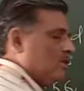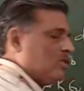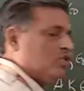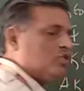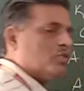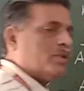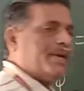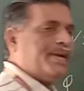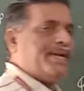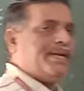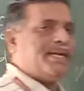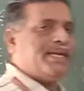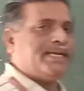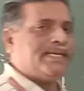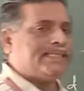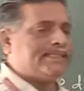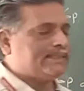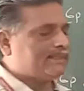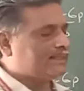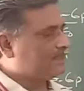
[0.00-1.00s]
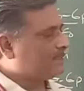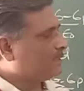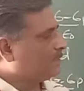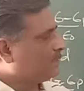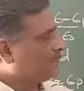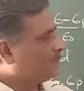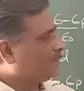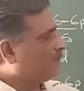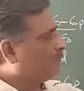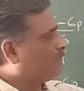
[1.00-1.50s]
So it
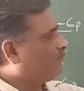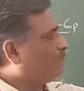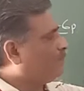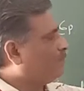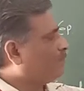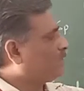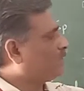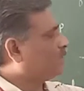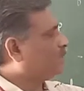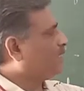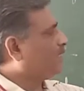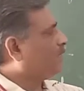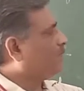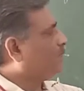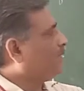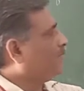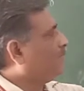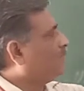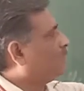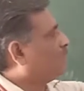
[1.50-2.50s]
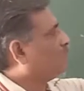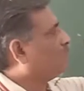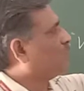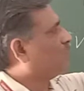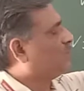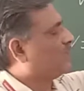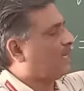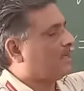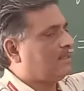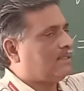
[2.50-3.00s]
is the force between
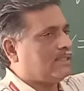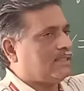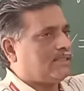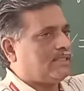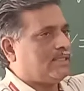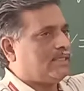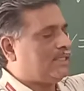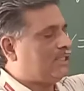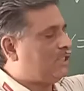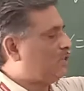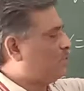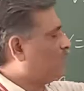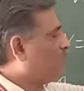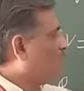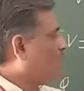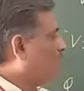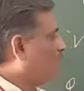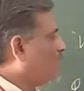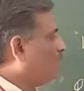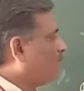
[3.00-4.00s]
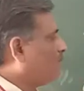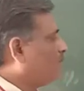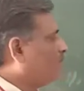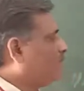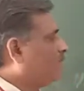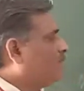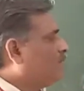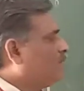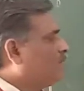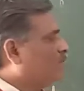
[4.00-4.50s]
two charges, ratio of
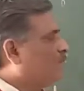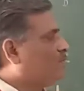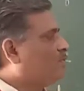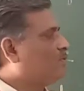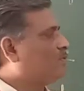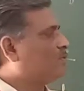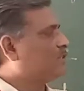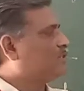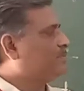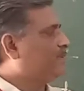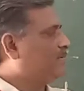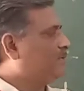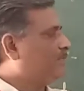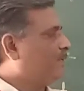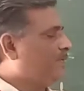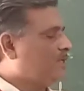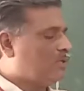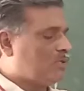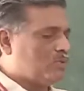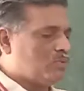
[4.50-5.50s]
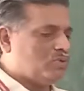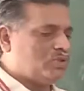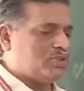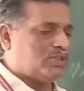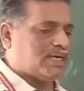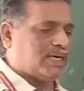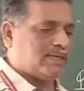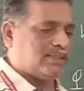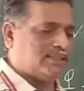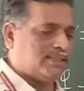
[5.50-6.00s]
force between two
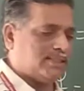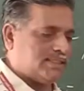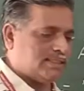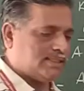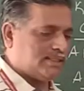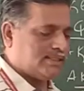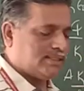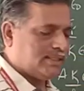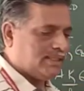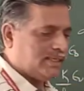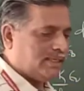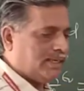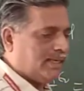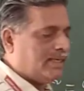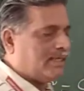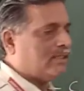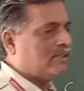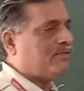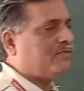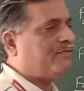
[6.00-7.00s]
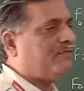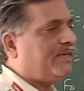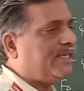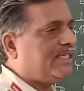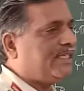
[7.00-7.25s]
charges in free